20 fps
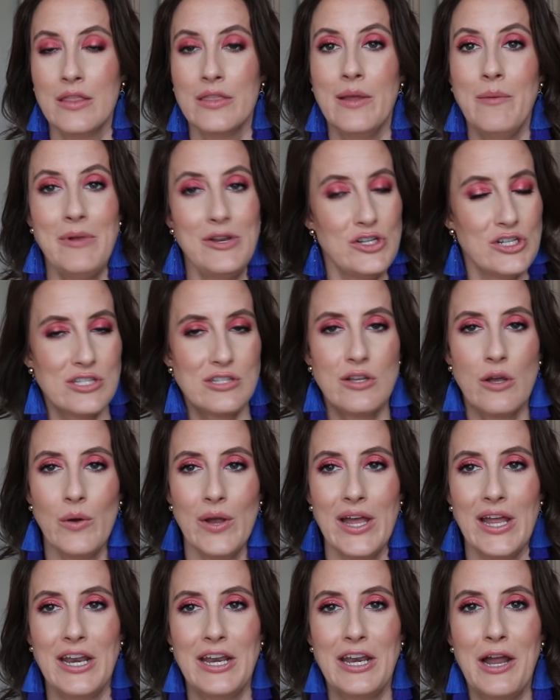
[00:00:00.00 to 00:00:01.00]
let me just go
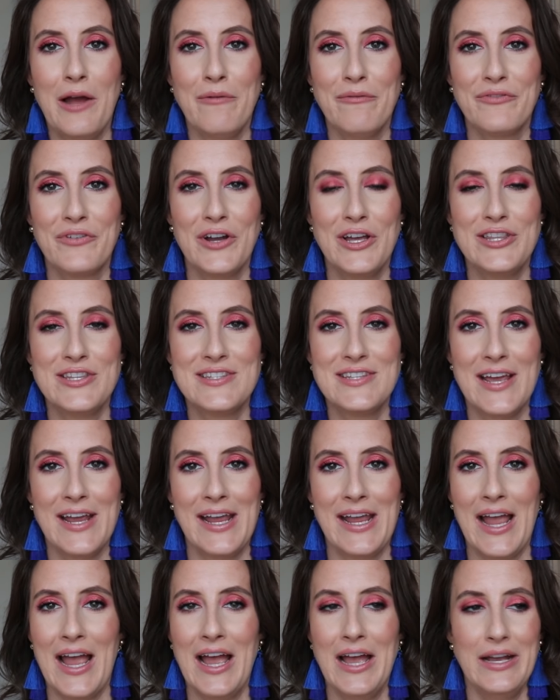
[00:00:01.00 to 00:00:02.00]
ahead and upfront
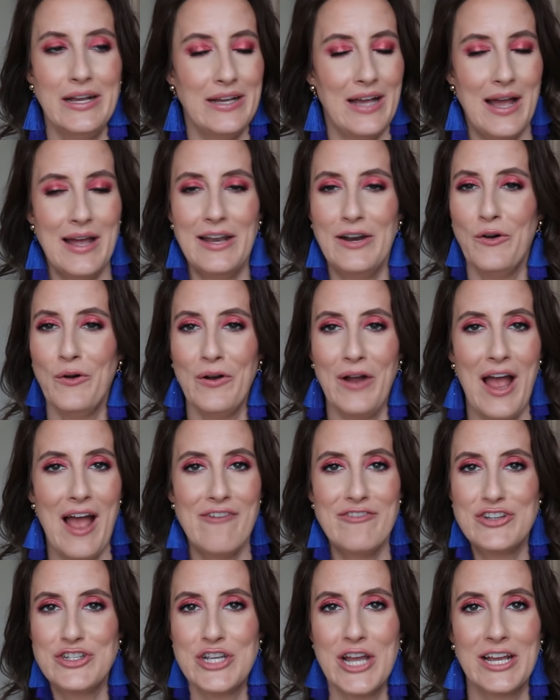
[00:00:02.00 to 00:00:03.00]
say I don't
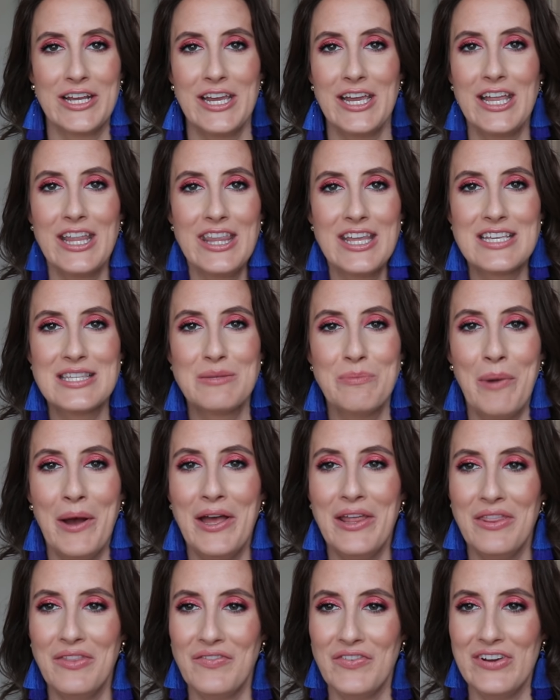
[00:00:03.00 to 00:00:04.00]
have a check-in this
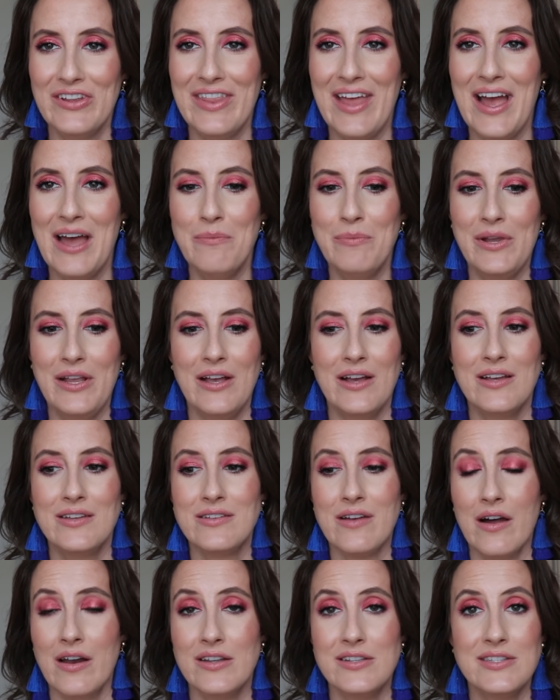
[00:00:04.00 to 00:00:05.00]
month for that
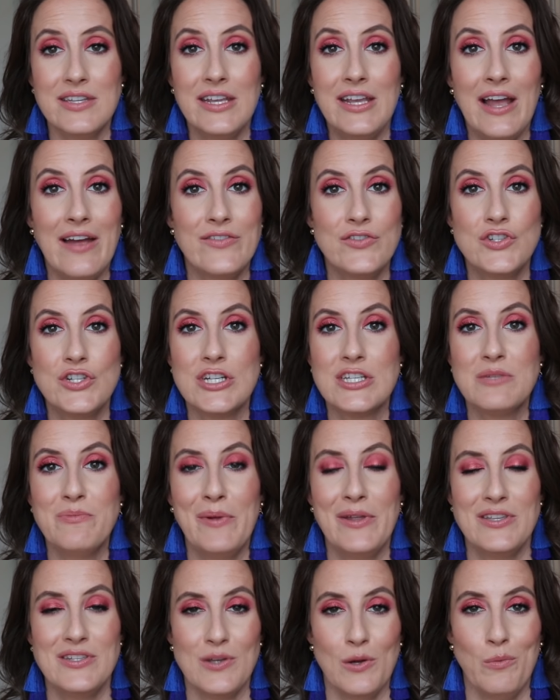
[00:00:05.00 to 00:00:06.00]
because honestly I've just
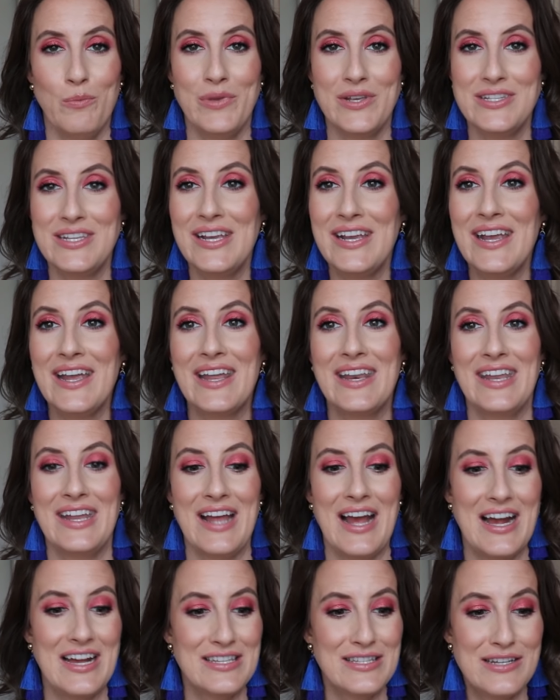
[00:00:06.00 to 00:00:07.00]
been so busy and it
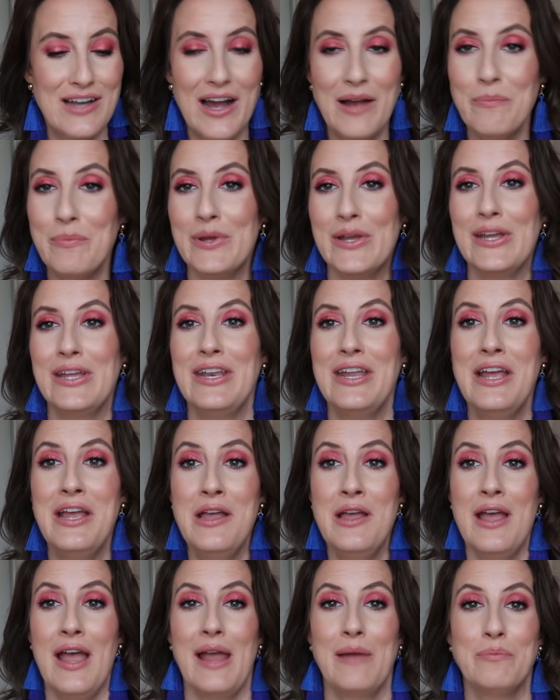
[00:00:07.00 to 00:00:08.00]
has not been
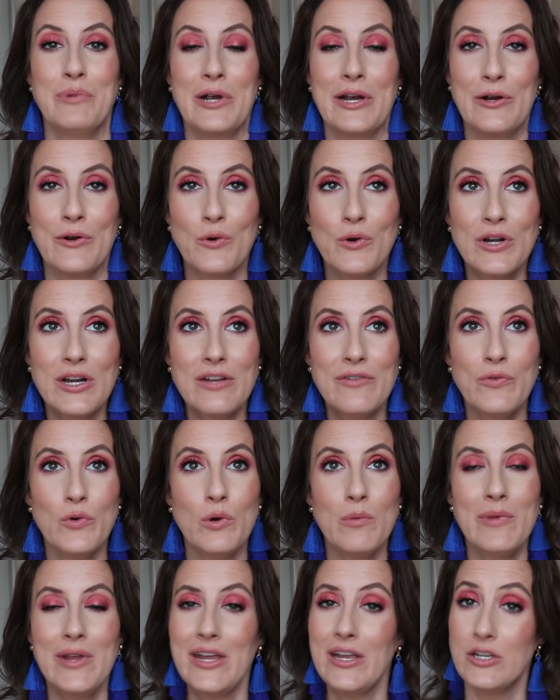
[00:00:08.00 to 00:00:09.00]
a priority
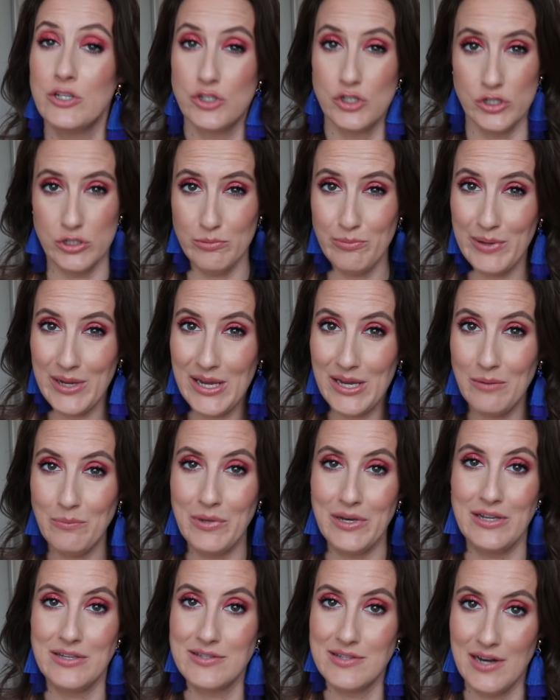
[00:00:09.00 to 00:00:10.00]
for me. It should be,
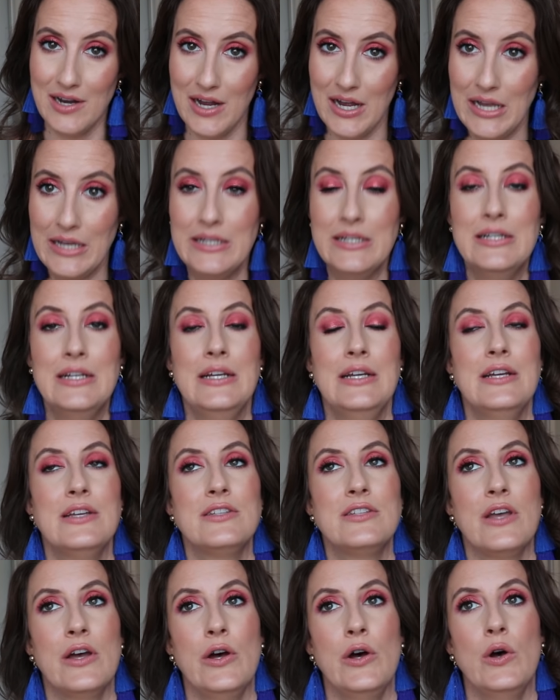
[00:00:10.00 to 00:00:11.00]
but it's not.
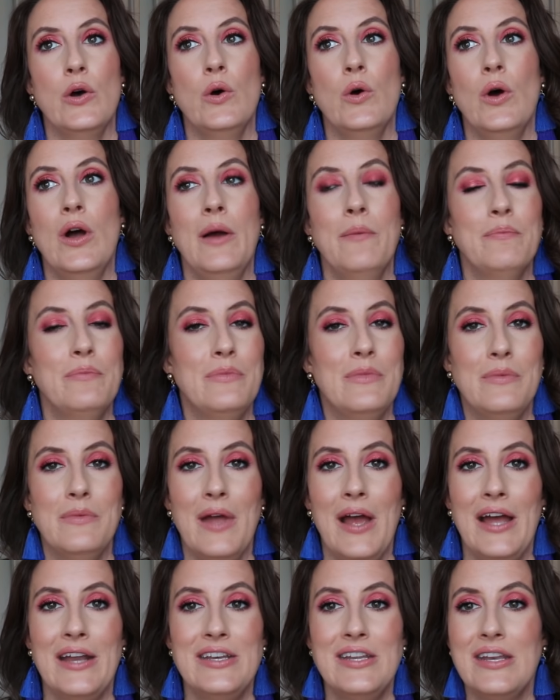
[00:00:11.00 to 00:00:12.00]
So
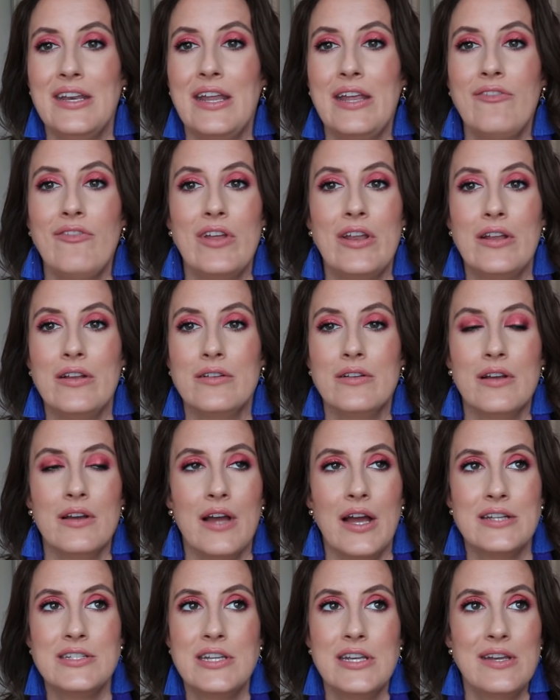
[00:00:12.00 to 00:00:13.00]
I'm I didn't even
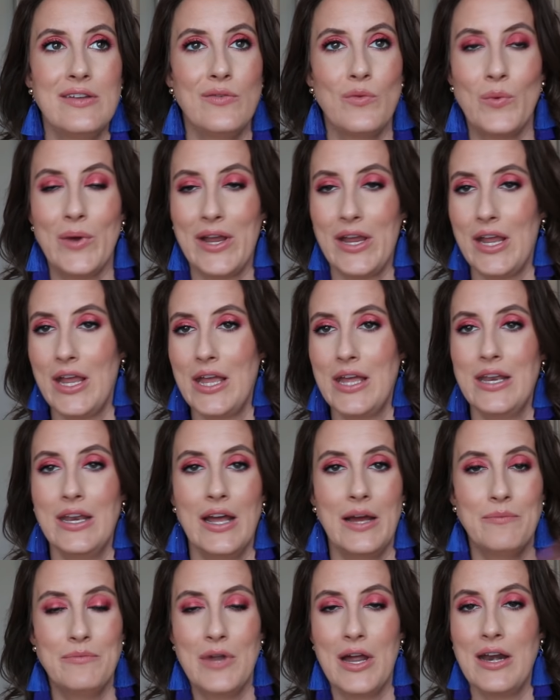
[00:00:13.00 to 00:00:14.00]
I didn't even weigh
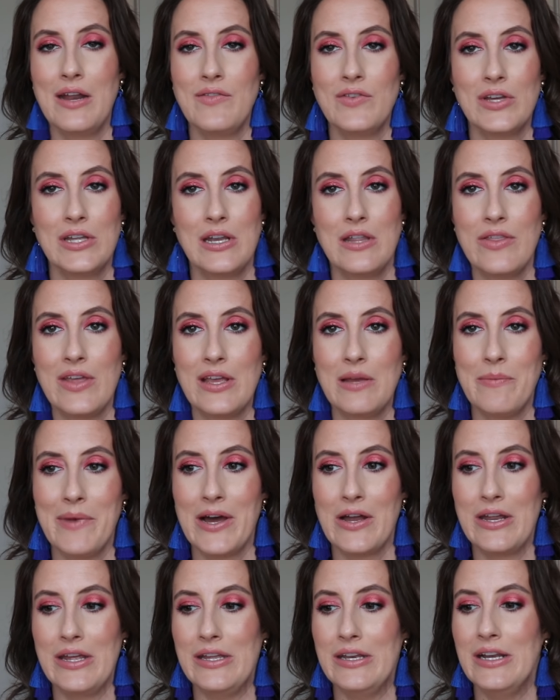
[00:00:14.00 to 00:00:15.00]
in. I'm not even gonna think
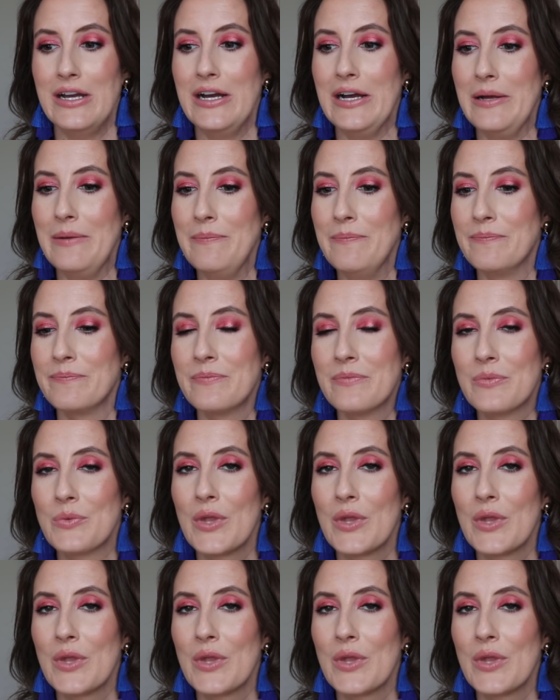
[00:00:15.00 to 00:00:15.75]
about it. Um,